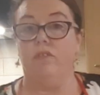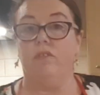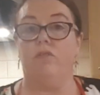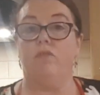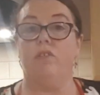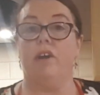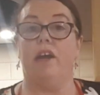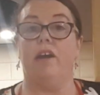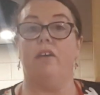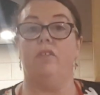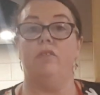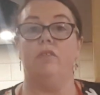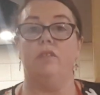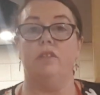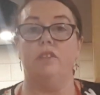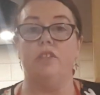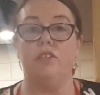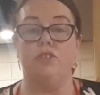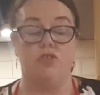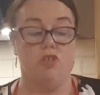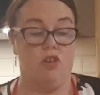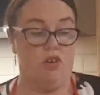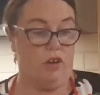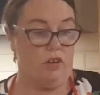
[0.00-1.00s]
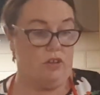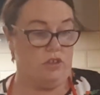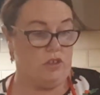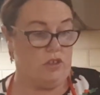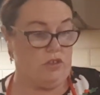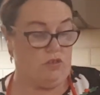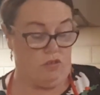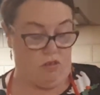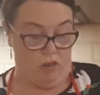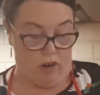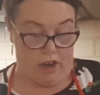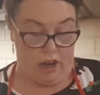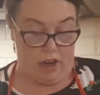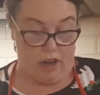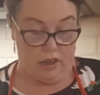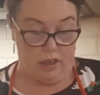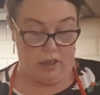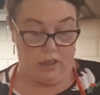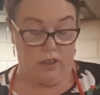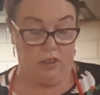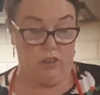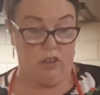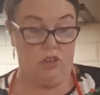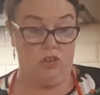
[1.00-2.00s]
a round
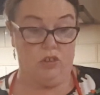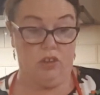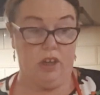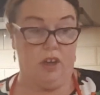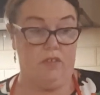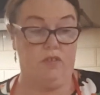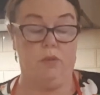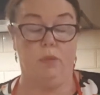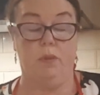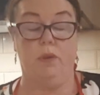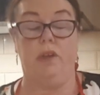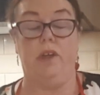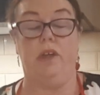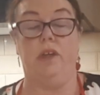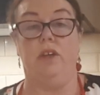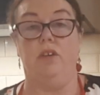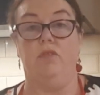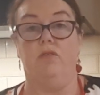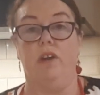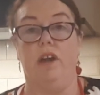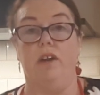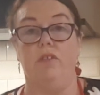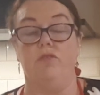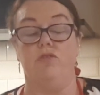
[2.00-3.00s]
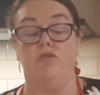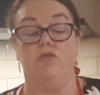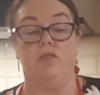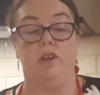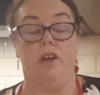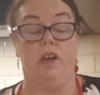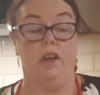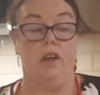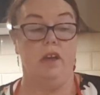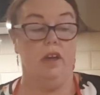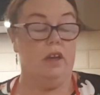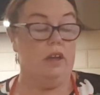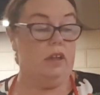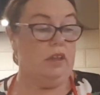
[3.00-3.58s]
tray. You don't have to put it in a round tray.